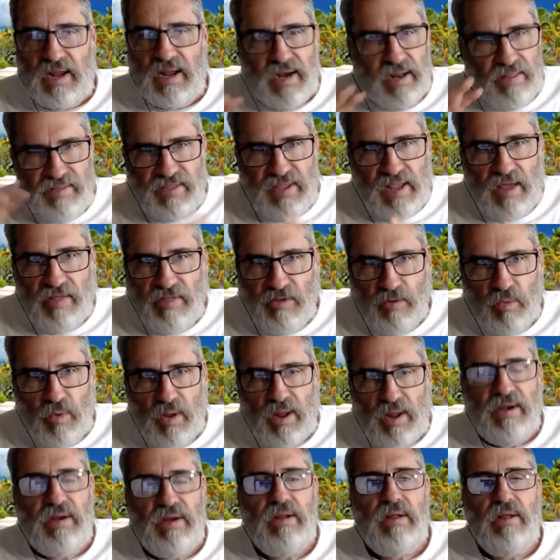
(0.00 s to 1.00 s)
the other
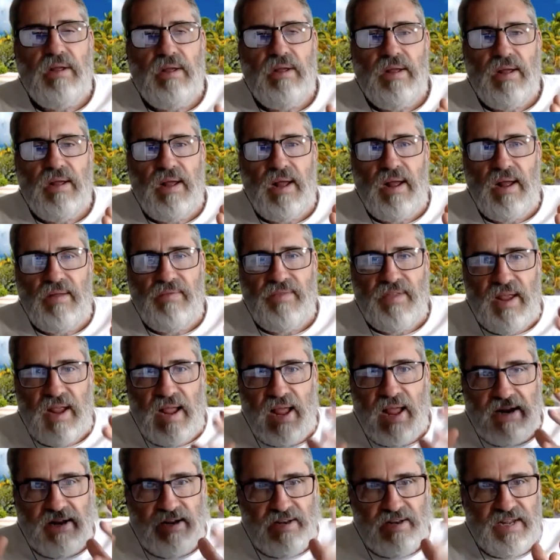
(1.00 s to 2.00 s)
one, they
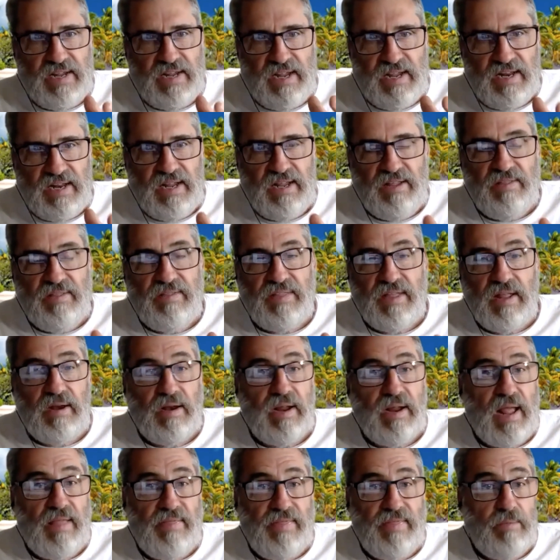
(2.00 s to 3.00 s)
had a deity
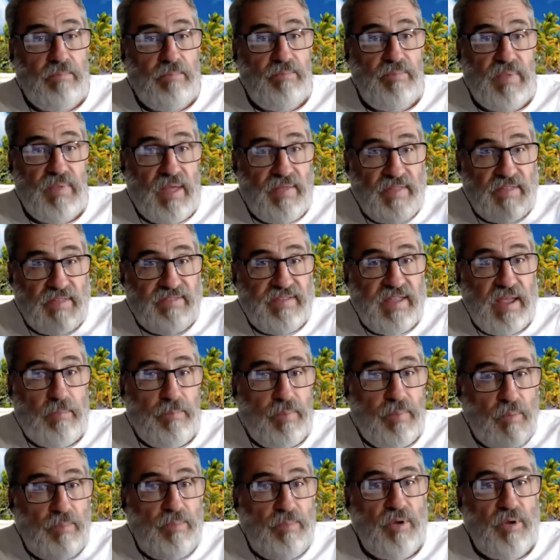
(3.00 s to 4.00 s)
and the
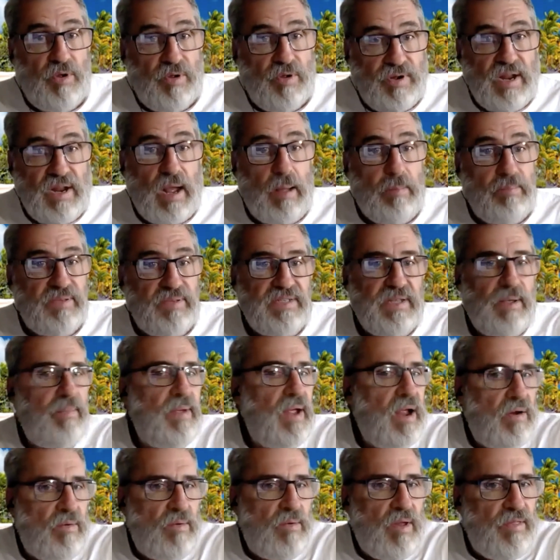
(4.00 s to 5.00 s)
temple burned up.
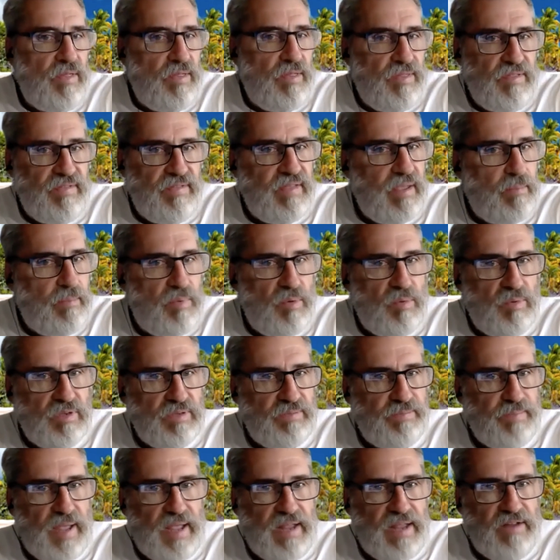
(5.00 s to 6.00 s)
Somehow or other, the temple was
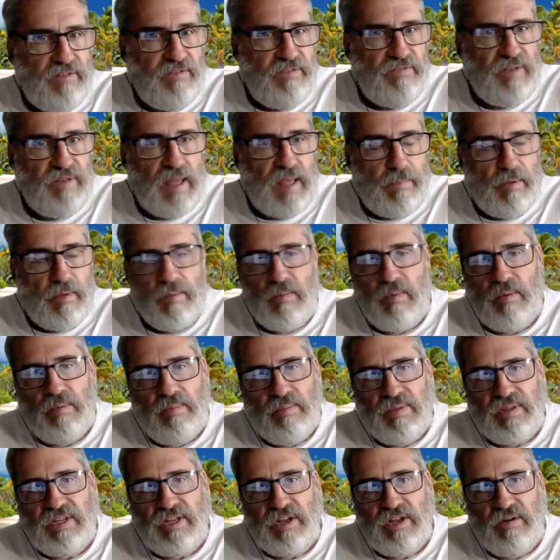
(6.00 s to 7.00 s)
made of flammable
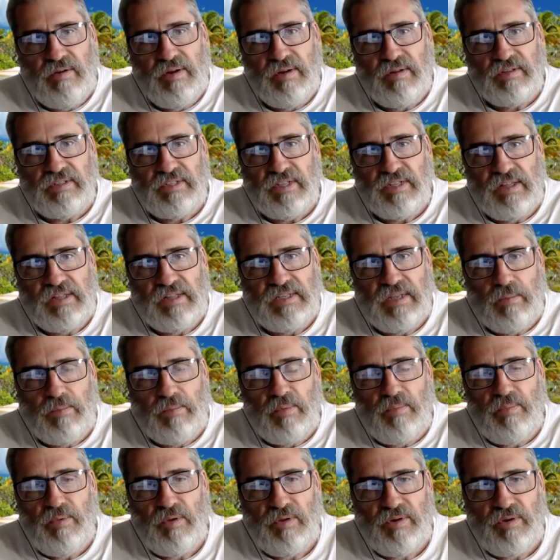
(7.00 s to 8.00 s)
materials, and the
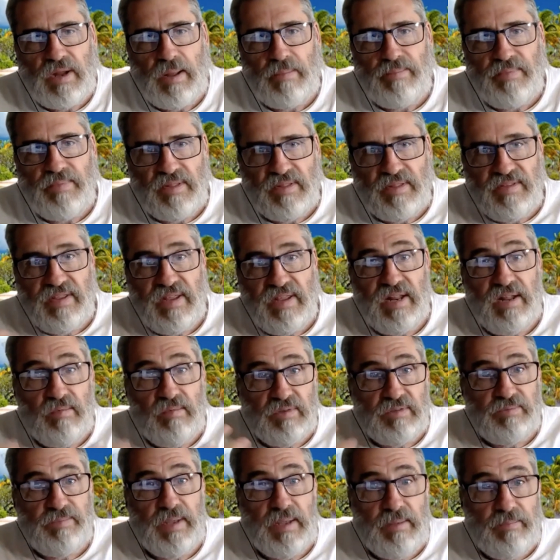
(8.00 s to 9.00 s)
temple burned up, and the deity
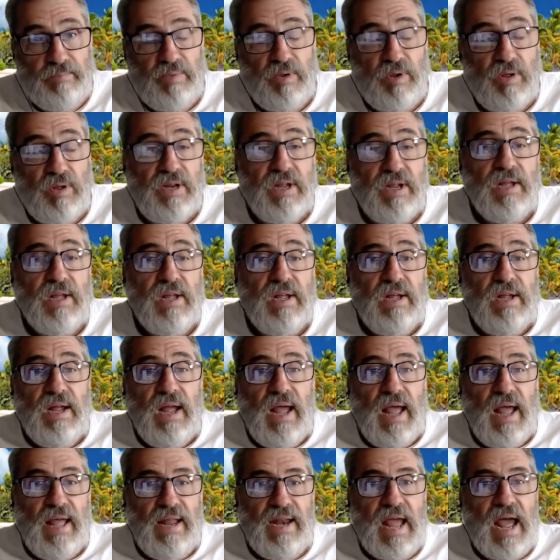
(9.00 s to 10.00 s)
was being burned.
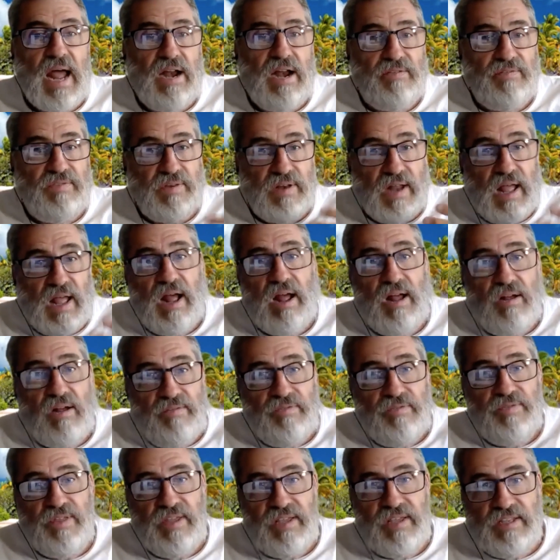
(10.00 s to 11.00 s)
And out of
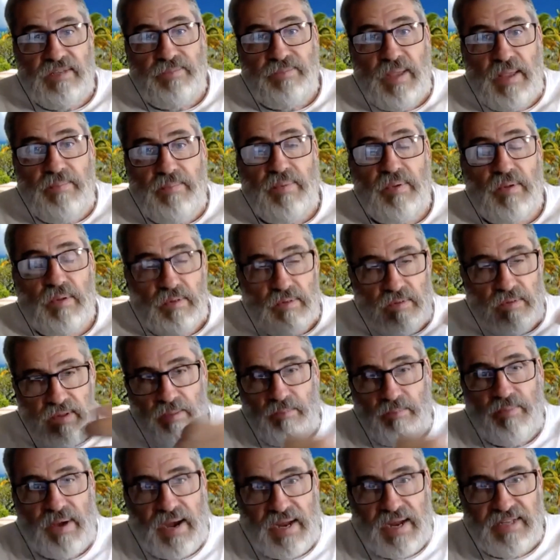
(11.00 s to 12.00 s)
love, these people
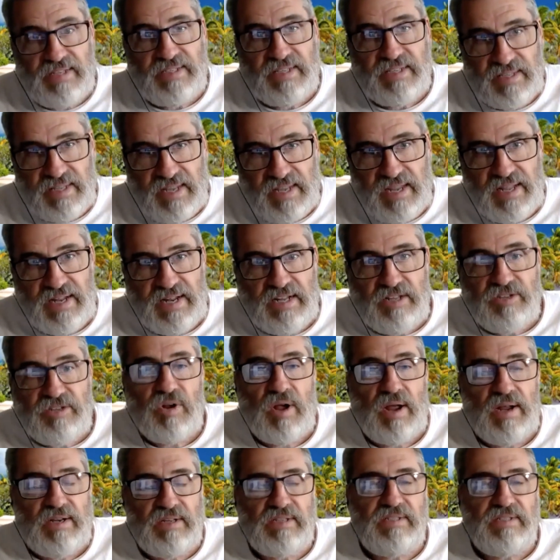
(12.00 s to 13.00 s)
embraced the deity,
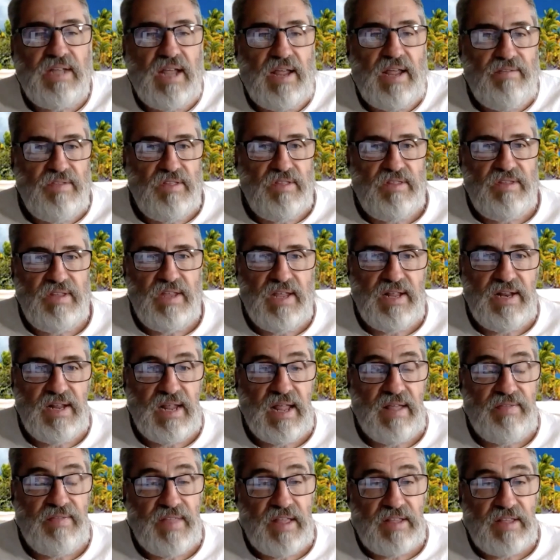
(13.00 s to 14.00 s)
trying to save the deity,
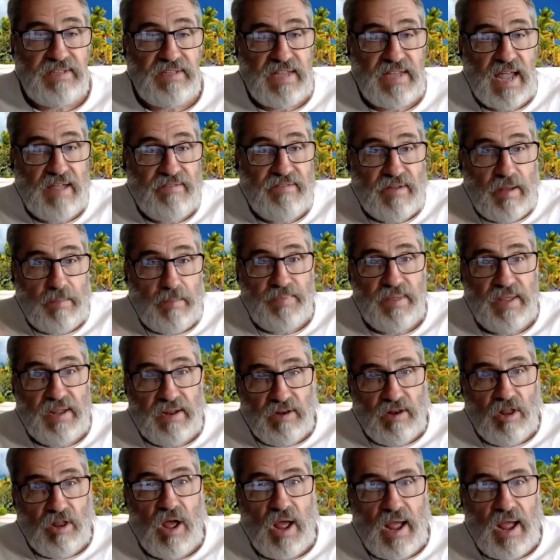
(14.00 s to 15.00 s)
and thus gave up their
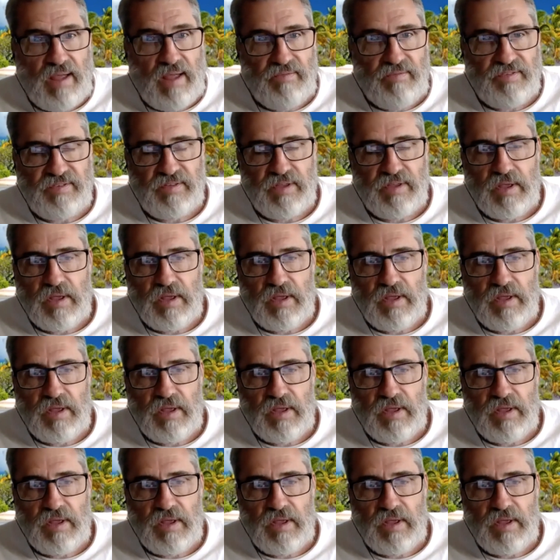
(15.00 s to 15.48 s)
lives.